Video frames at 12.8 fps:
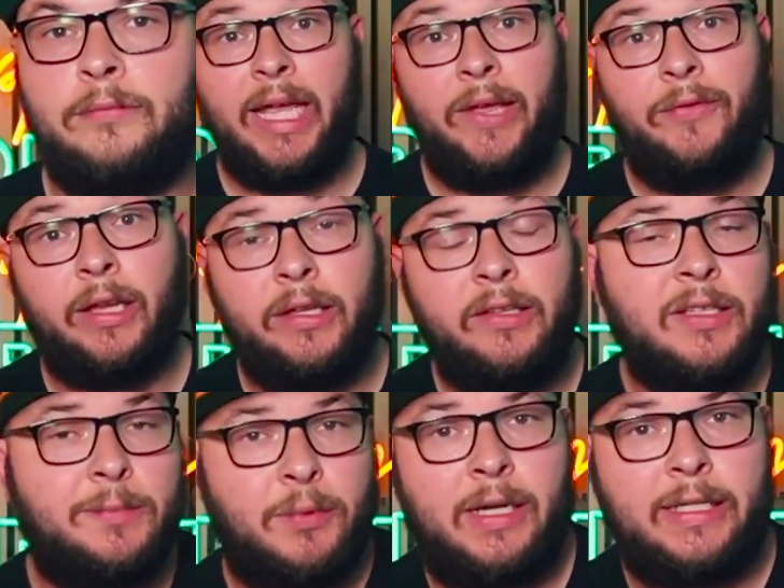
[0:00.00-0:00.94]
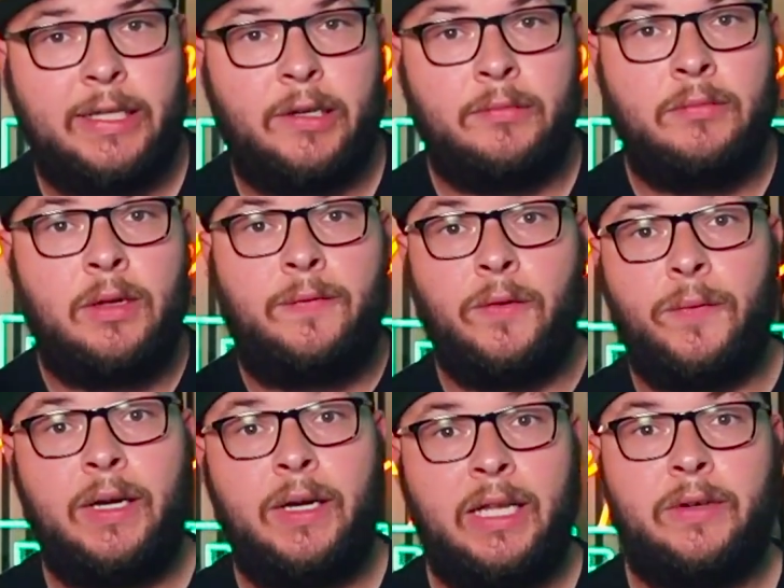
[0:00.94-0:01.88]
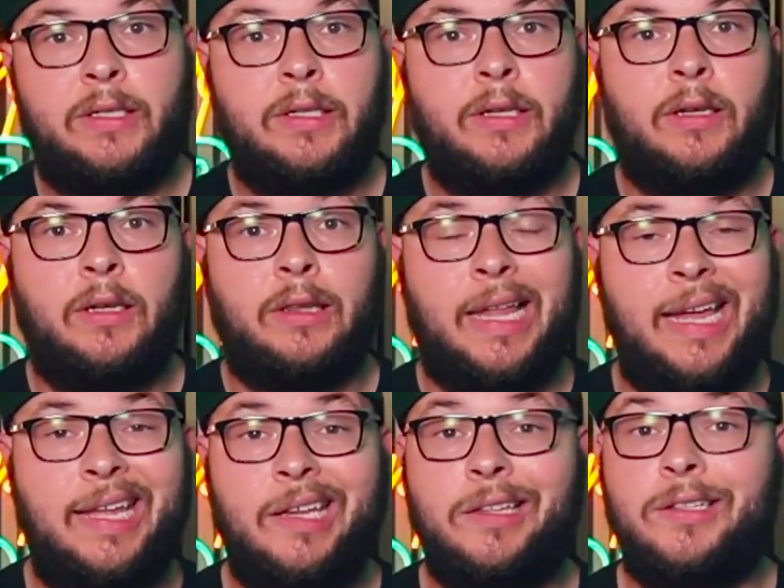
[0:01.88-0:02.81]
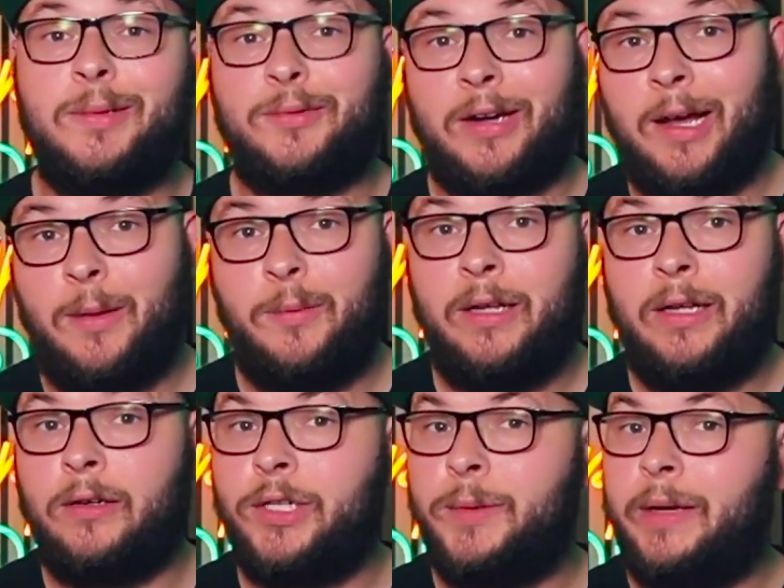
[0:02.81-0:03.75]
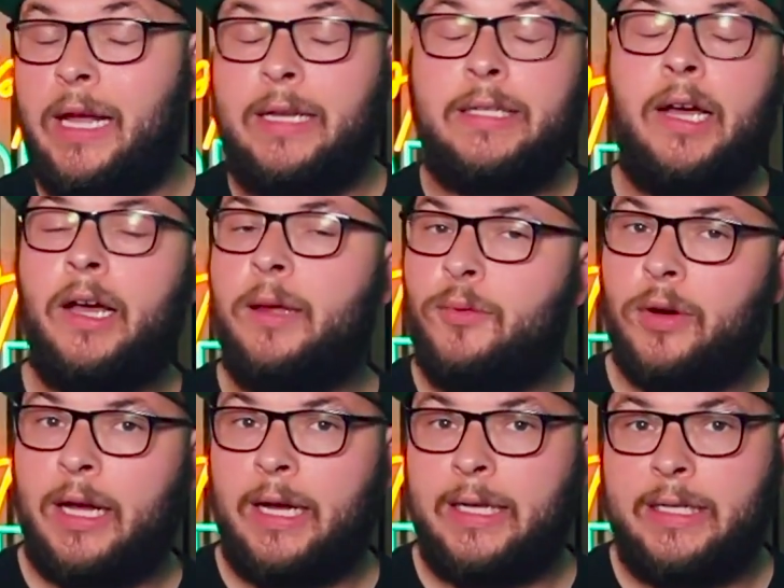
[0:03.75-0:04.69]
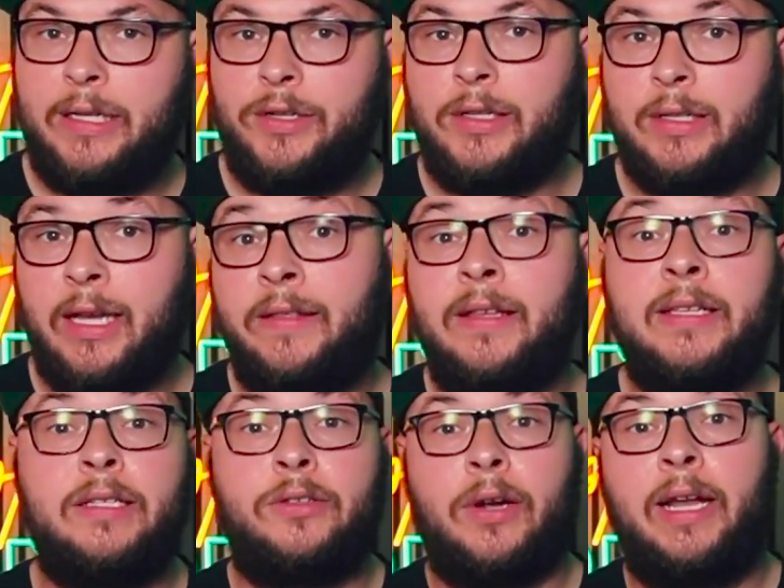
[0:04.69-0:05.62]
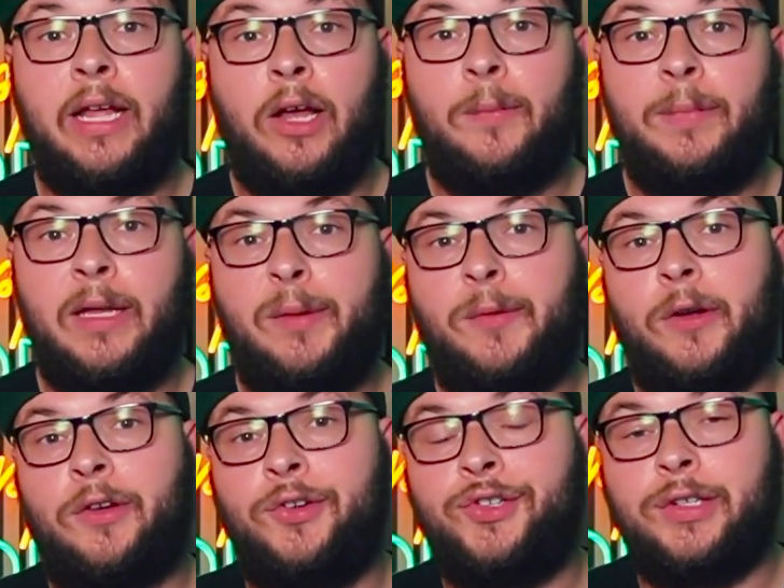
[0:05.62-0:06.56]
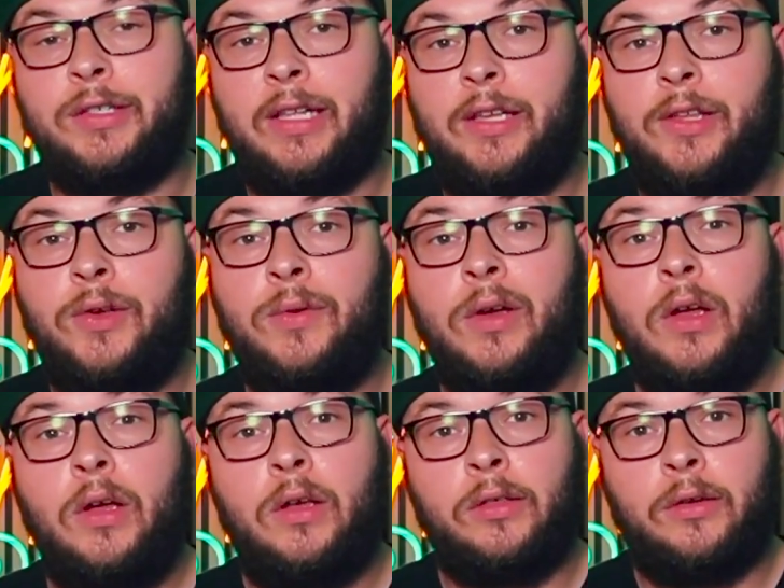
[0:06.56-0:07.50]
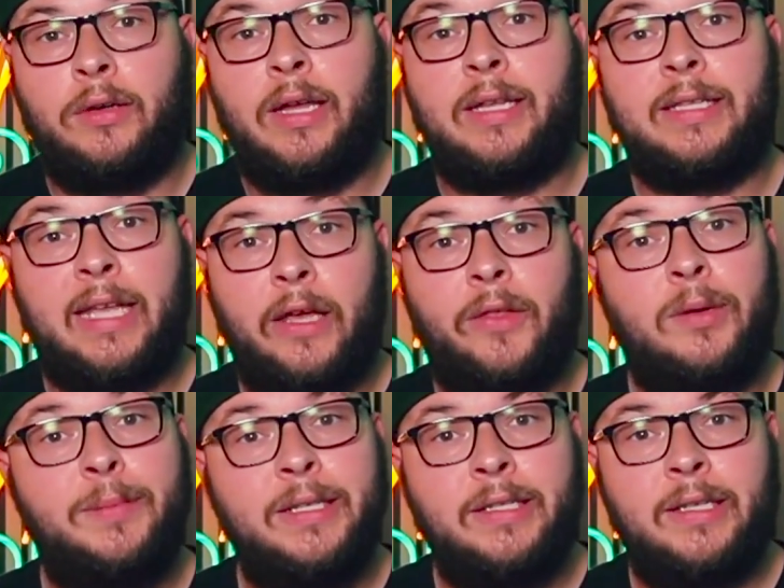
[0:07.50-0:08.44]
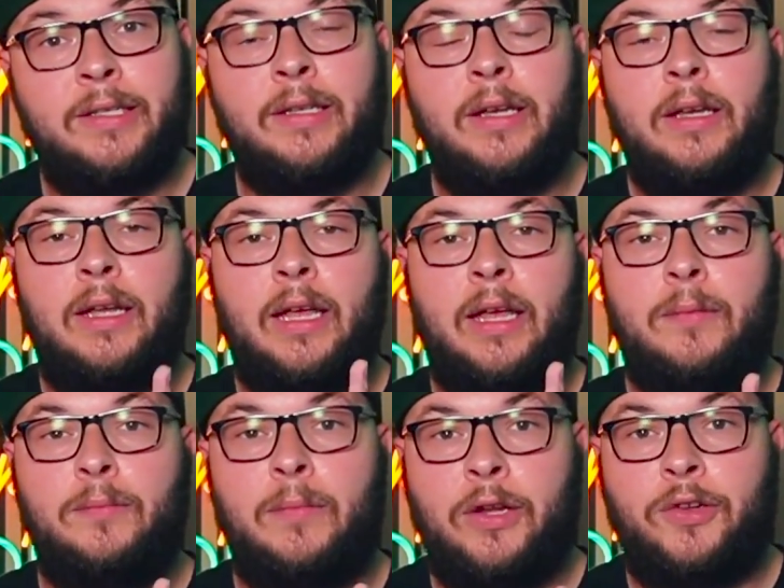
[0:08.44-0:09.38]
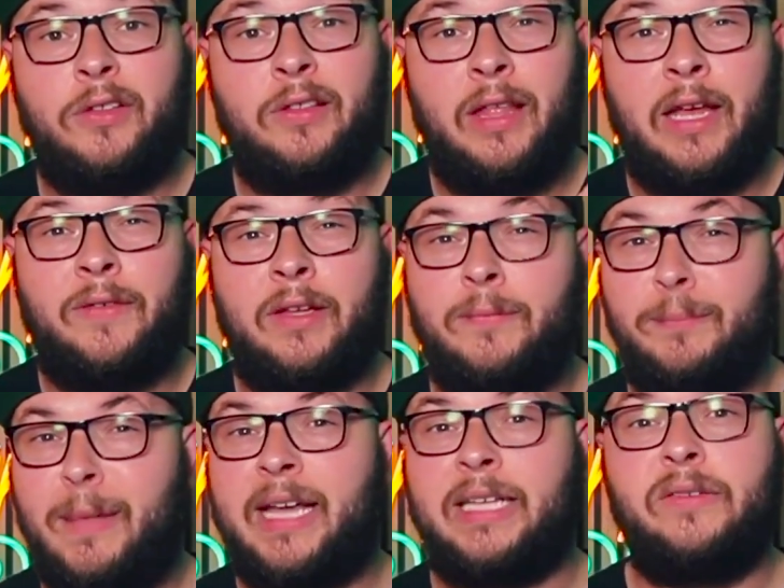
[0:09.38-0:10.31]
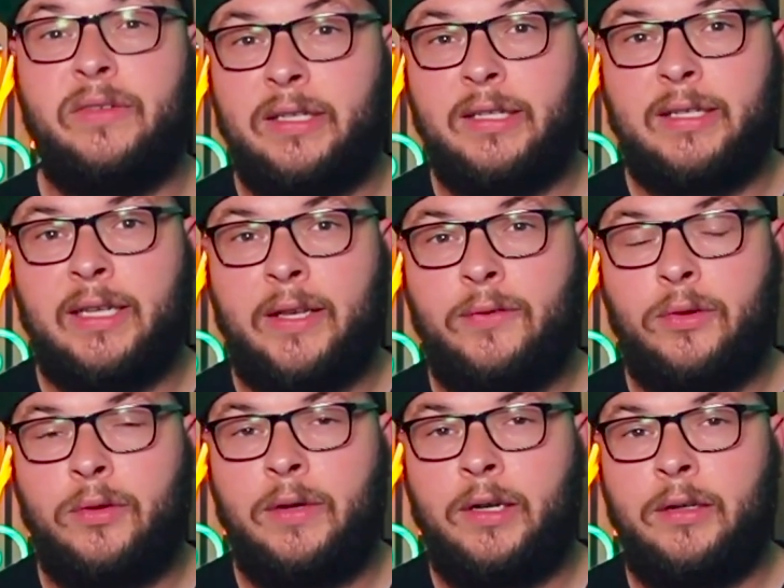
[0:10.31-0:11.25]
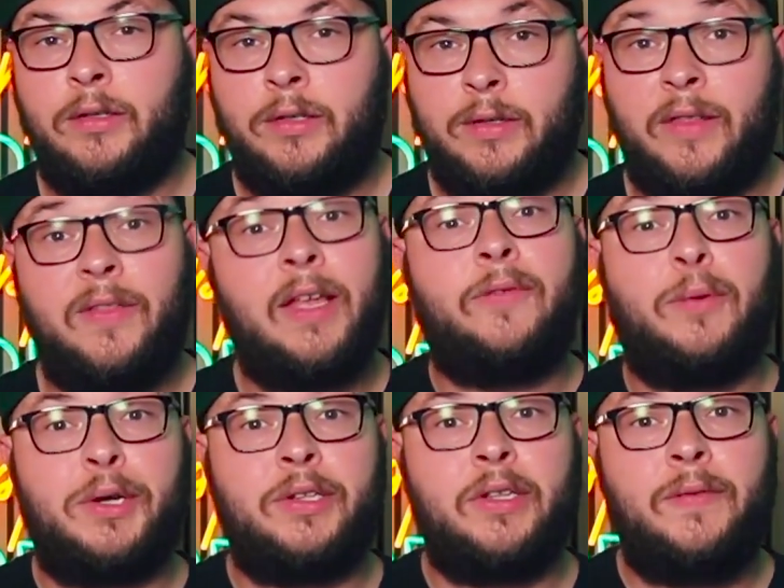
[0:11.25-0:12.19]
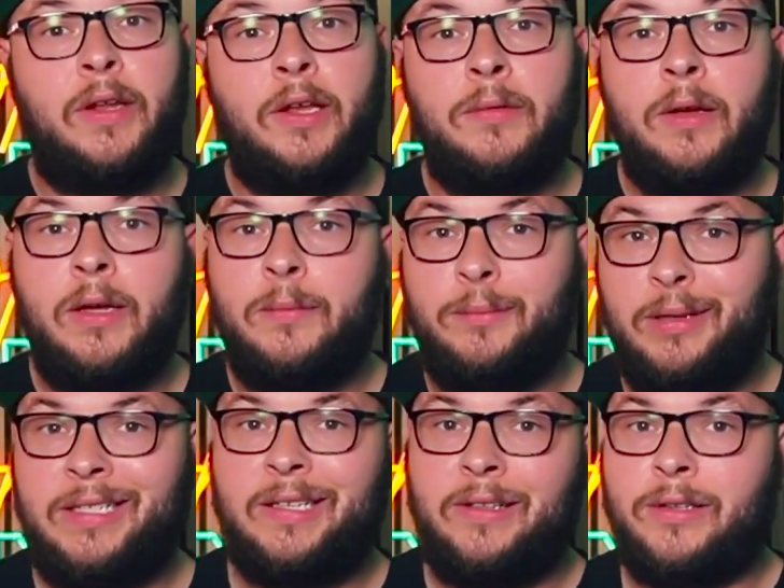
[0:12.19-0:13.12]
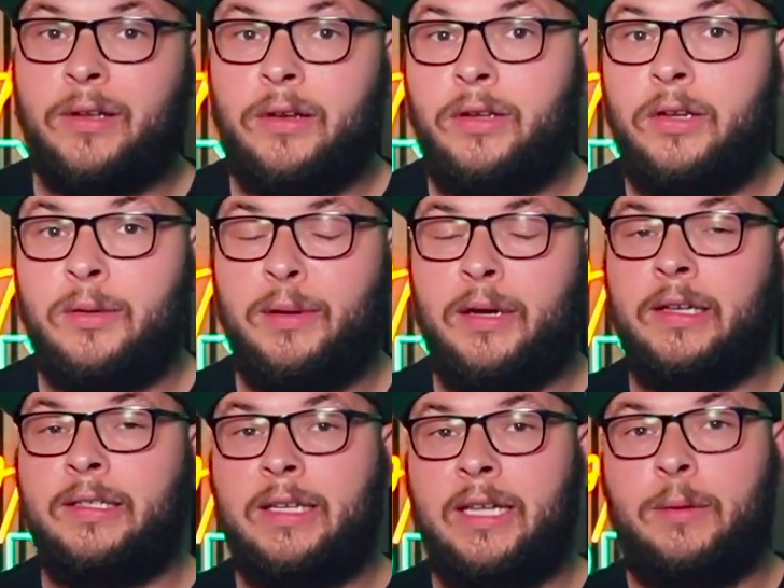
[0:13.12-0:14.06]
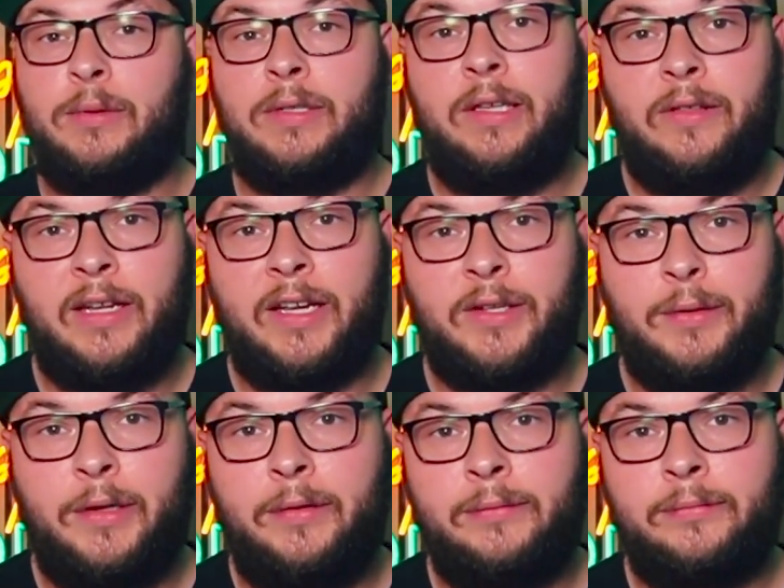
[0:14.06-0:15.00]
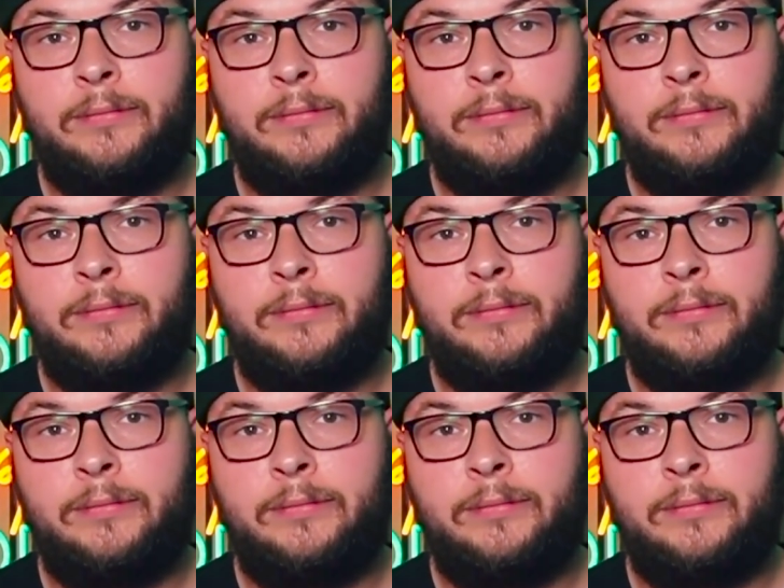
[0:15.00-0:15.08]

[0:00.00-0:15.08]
If you like this breakdown, feel free to give us a like and subscribe. We are doing a ton more content just like this, trying to help B2B marketers just like you learn how to scale their business and make sure that they have a massively successful career. So again, thank you for watching this video. Please send this on to your boss, and we'll see you in the next one.